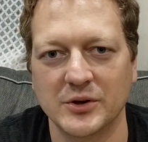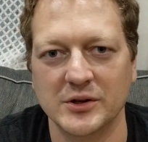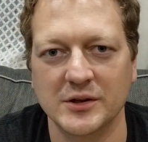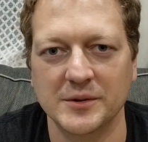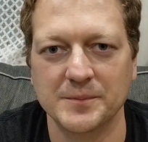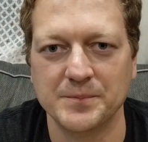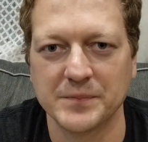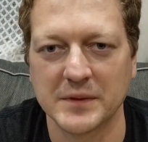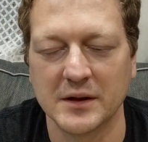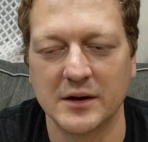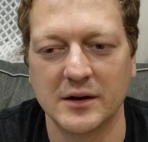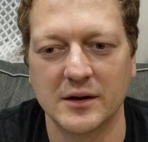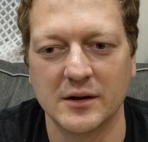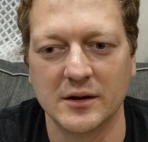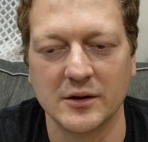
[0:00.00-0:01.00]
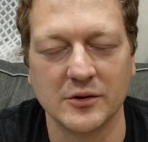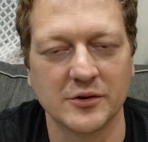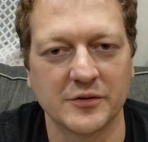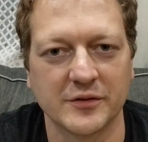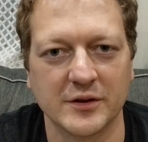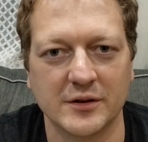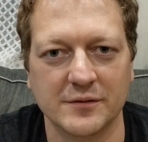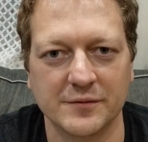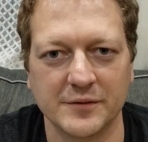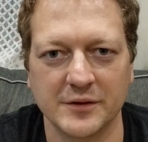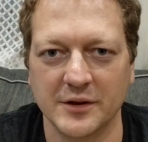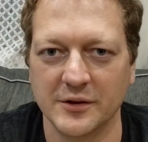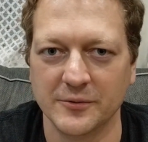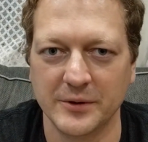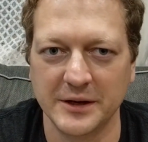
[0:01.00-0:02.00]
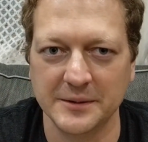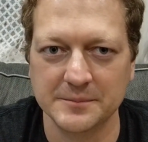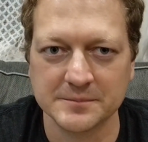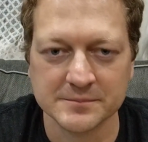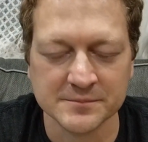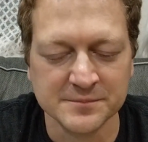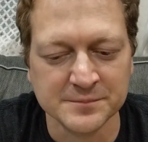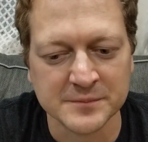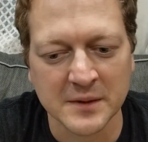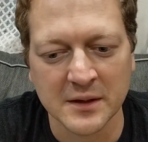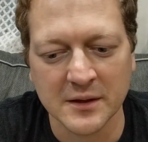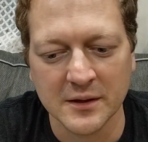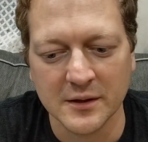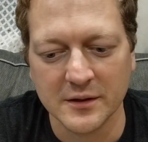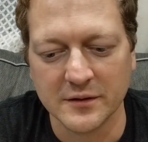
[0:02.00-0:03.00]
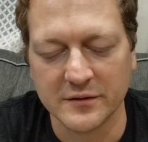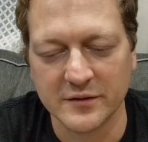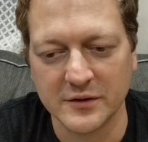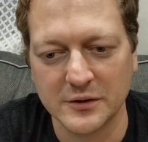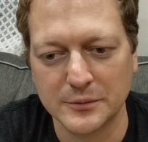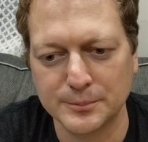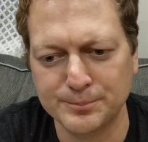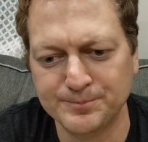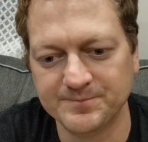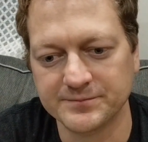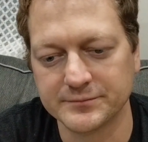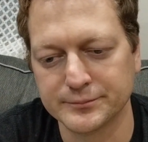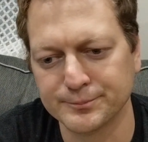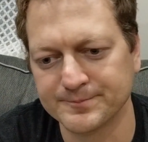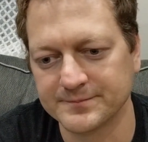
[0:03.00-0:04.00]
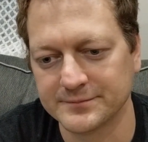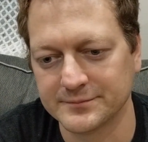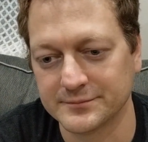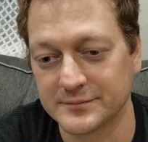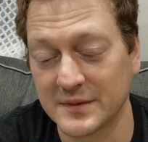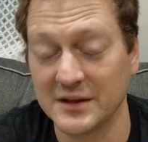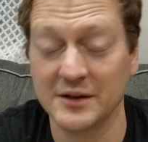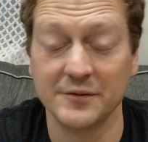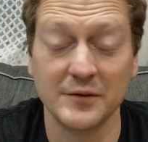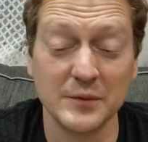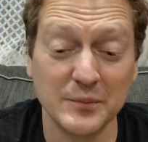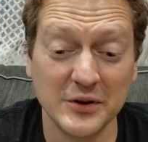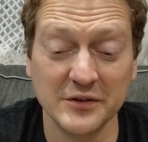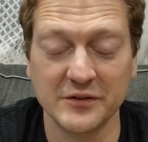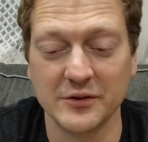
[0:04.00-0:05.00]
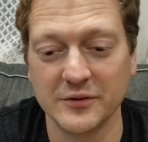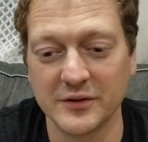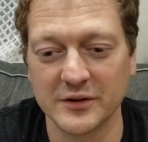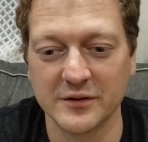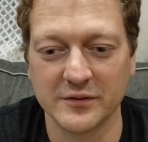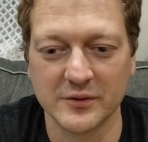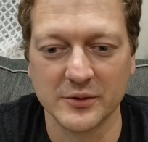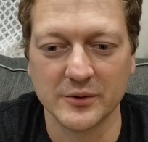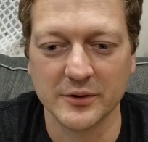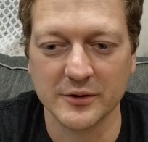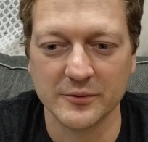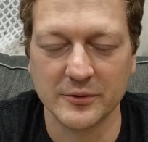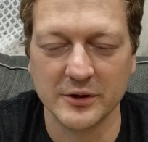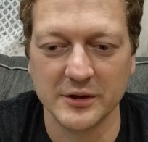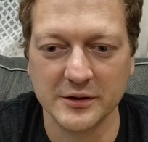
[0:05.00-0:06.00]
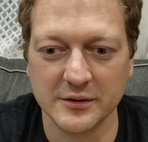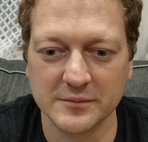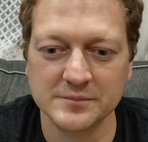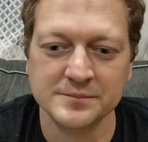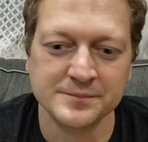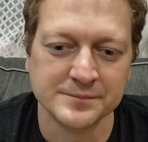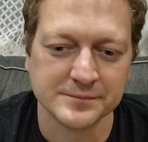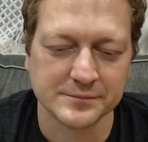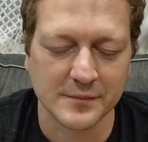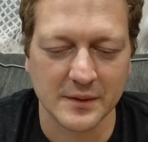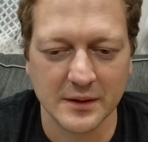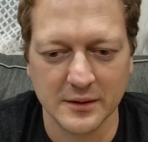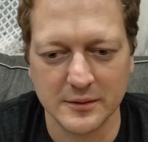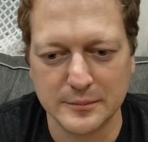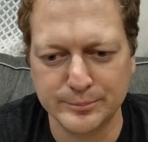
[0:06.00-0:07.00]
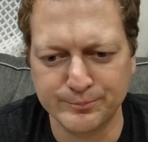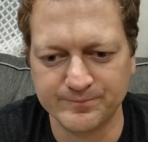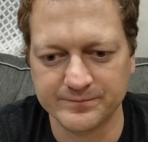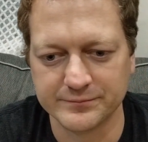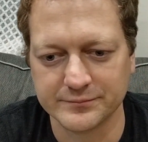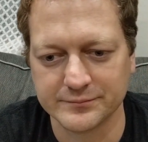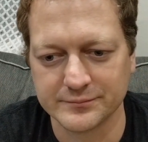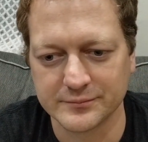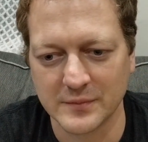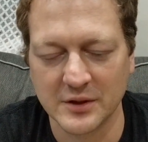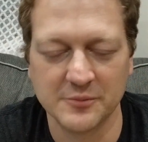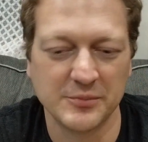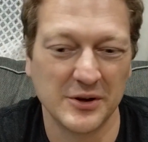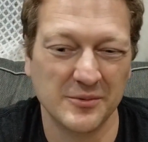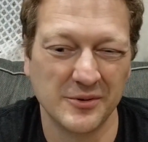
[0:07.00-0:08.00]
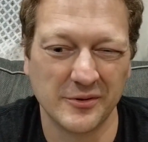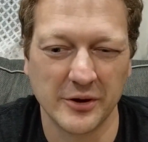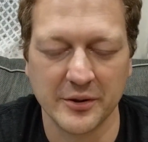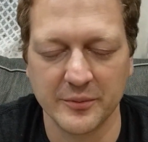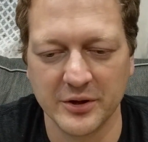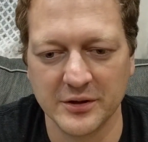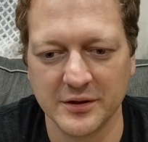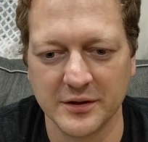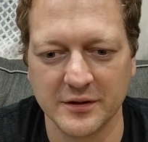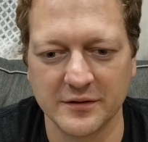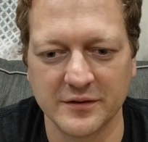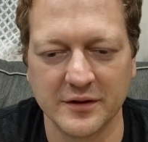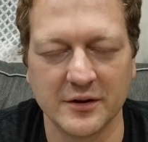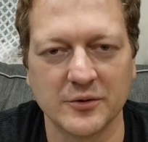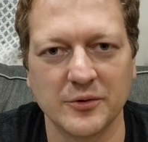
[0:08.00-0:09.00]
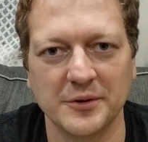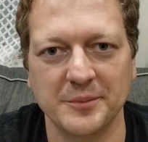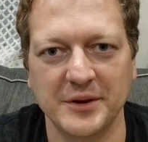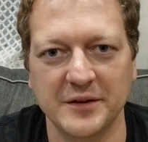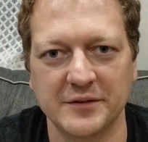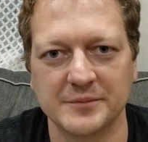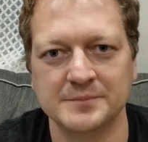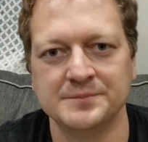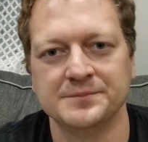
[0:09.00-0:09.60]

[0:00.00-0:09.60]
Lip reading: money yourself in any way. So, and if you must use a custodial wallet, I'd probably recommend, I guess, Coinbase.